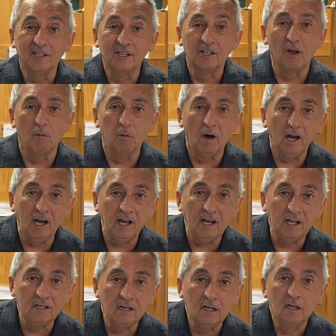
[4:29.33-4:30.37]
You go,
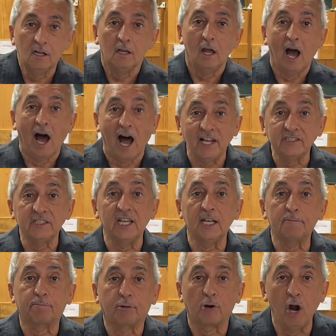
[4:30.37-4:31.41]
what? I
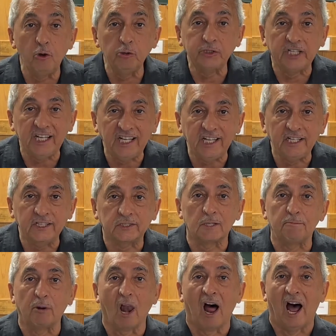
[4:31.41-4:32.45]
said protein
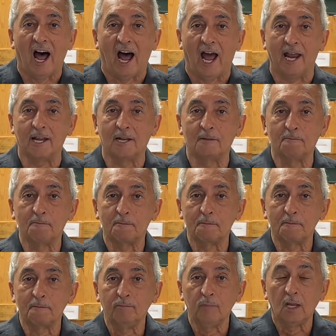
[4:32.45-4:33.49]
supply.
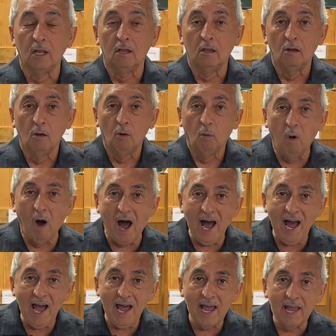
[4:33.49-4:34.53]

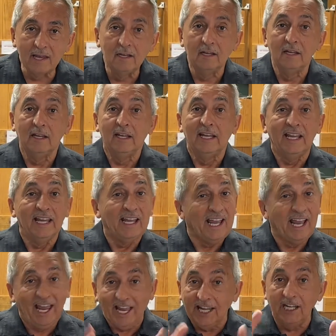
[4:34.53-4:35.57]
Why?
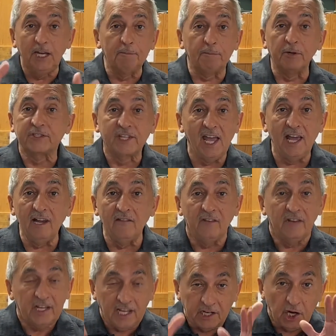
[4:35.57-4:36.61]
80%
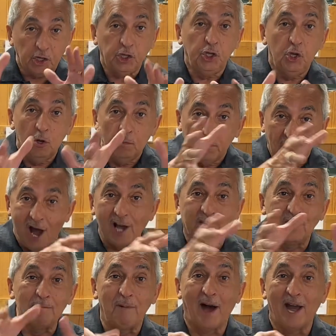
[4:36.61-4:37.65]
of in a human
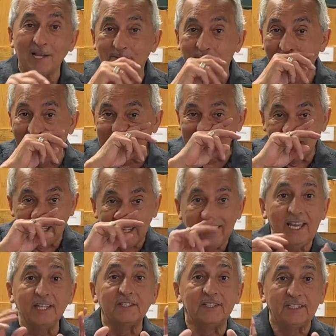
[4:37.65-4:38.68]
occupied space
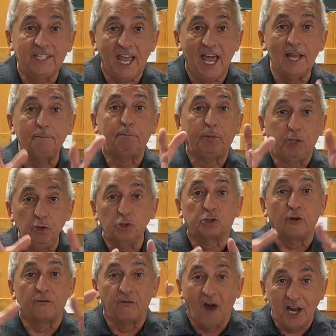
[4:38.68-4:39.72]
is dead,
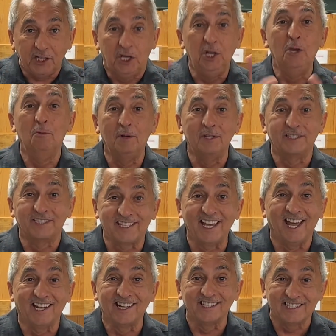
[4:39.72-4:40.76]
putrefied human
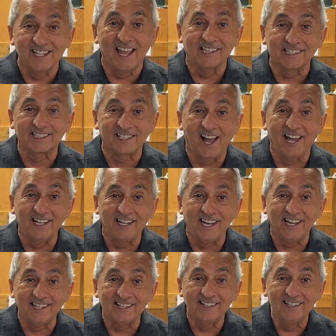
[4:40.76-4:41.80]
skin. Isn't that
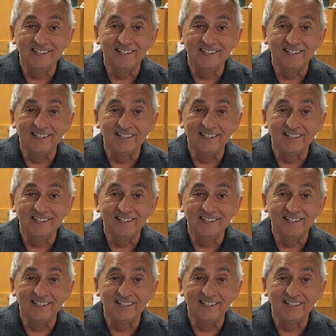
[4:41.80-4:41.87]
exciting?